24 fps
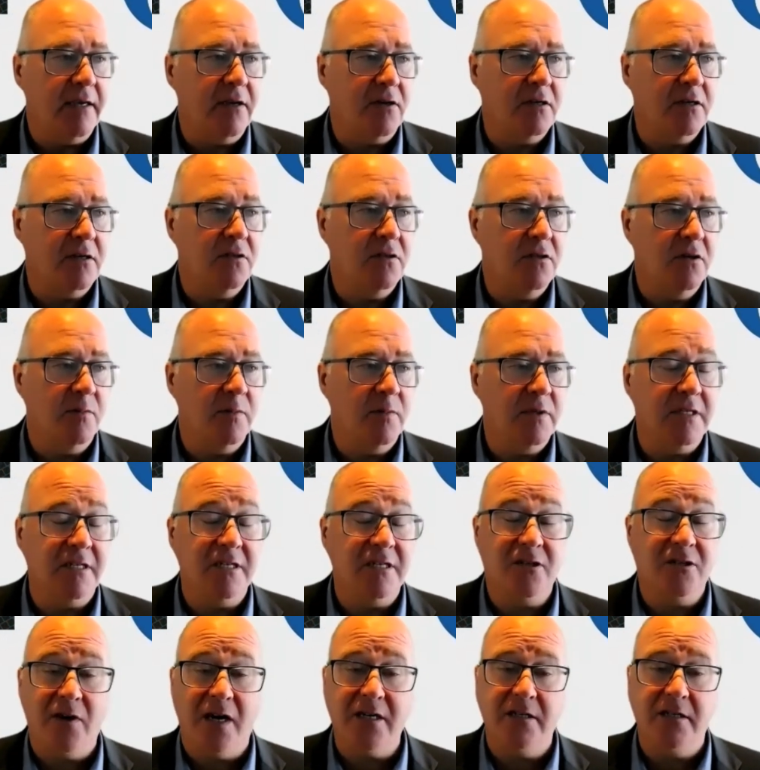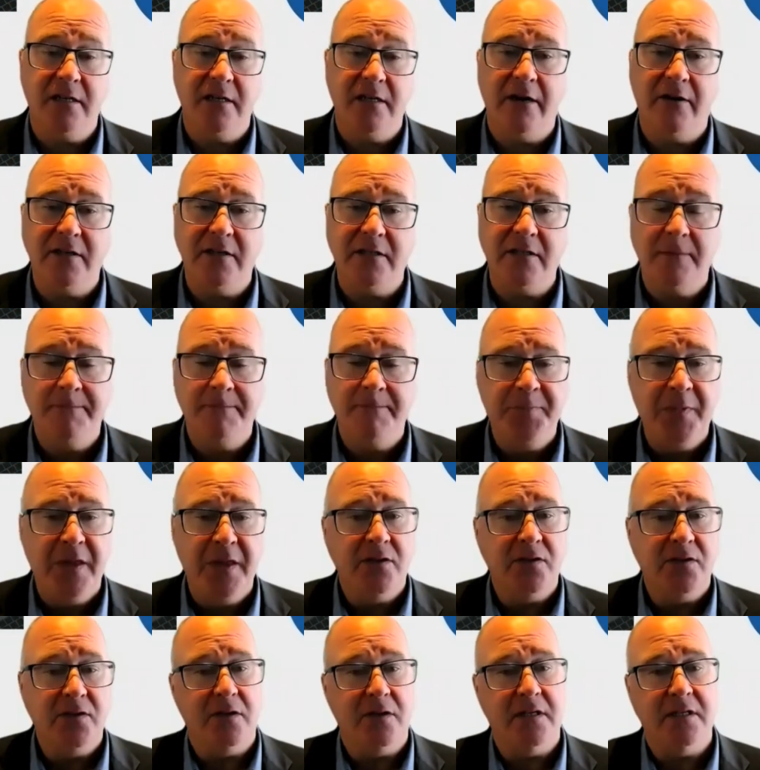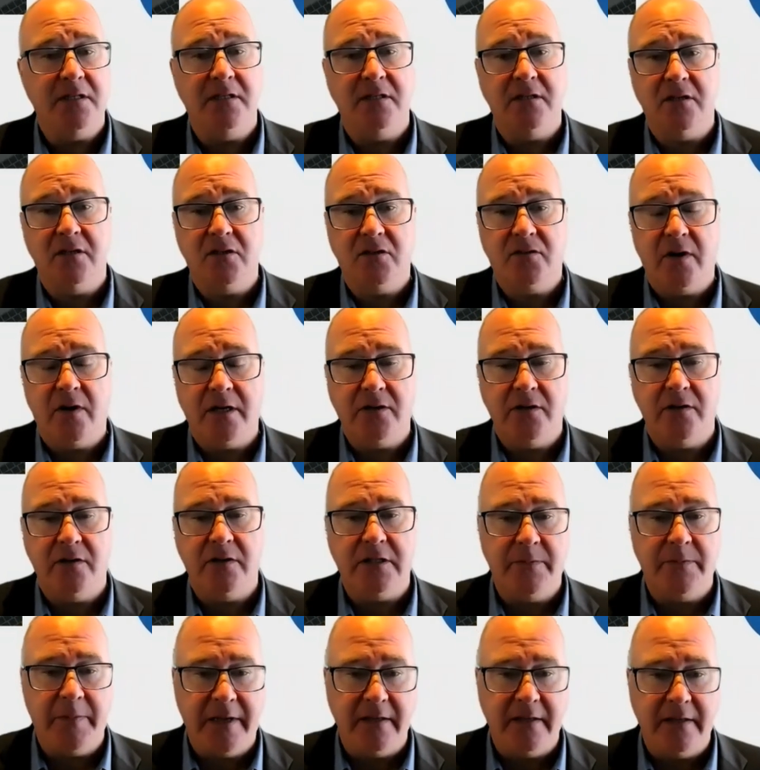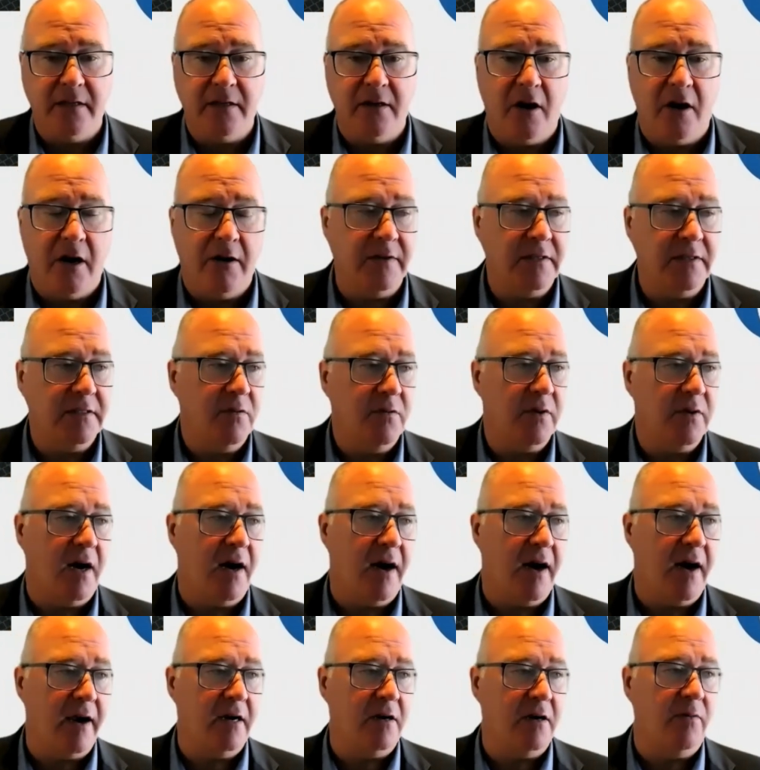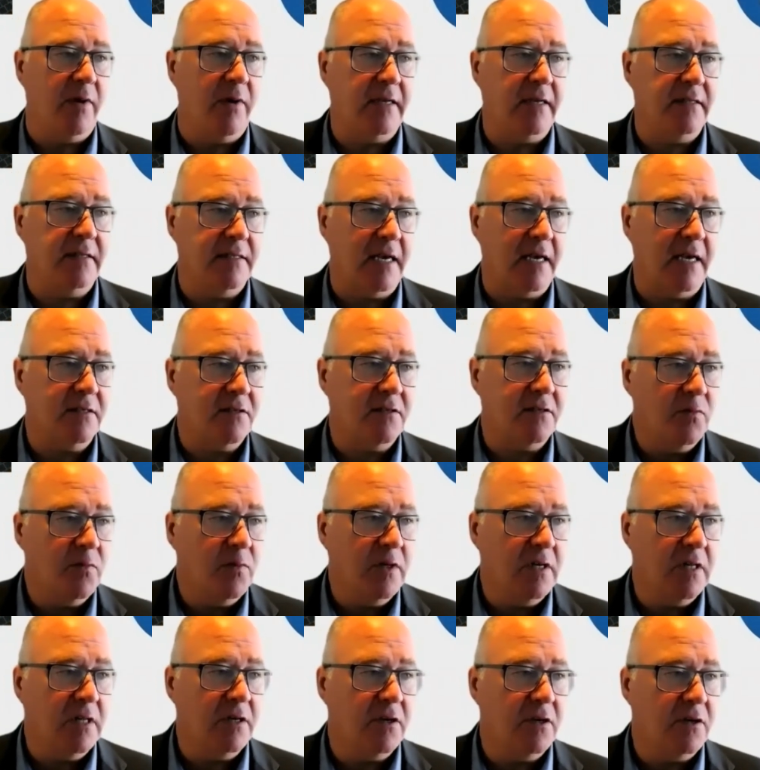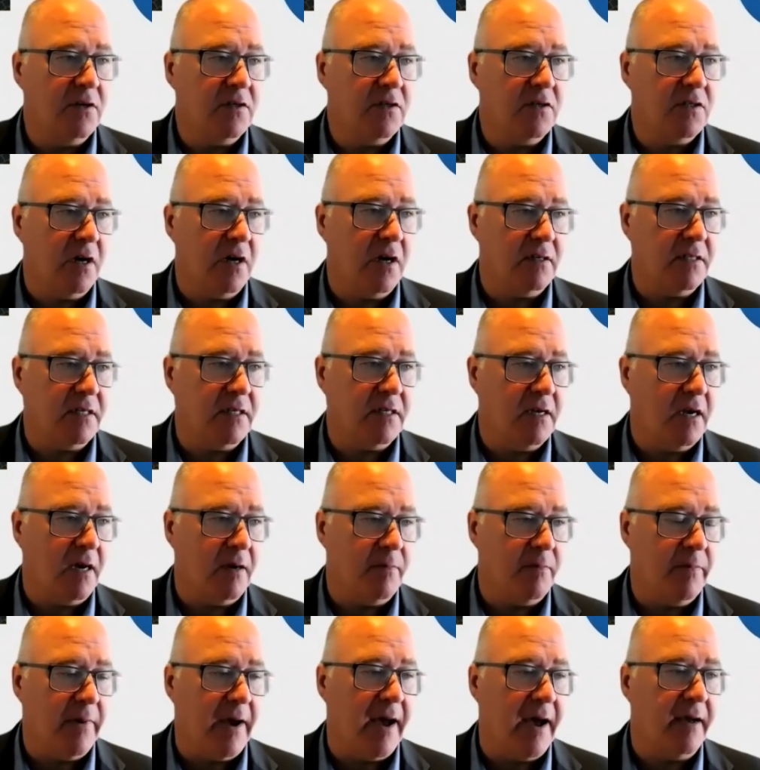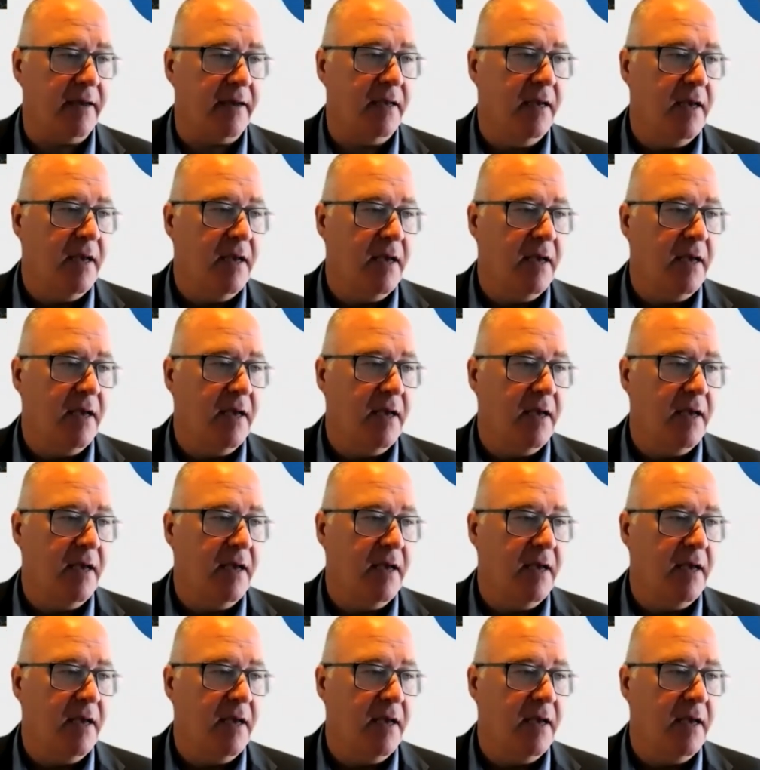your consumer discretionaries, so this is discretionary spend. Then obviously with higher rates, that's really going to start to cut back.